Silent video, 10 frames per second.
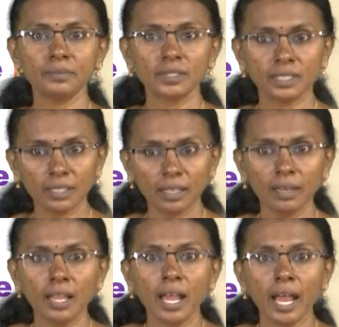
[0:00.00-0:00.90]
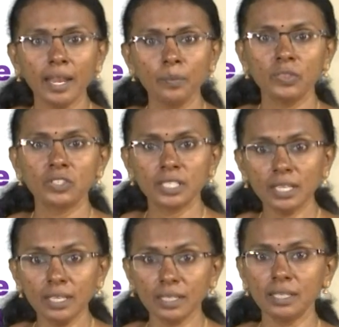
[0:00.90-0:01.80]
See there. And with
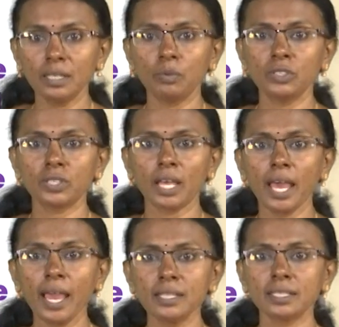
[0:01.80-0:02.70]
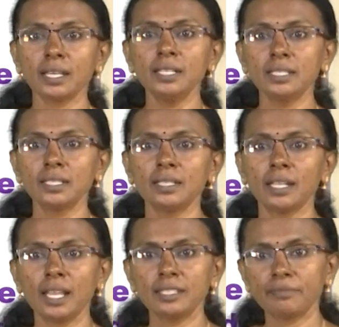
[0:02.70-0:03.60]
children, he was as concerned
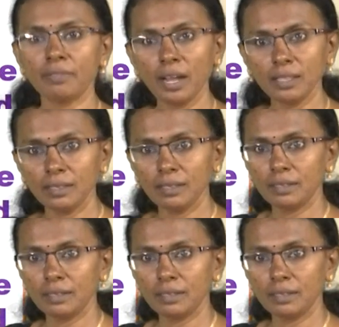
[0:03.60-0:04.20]
as father.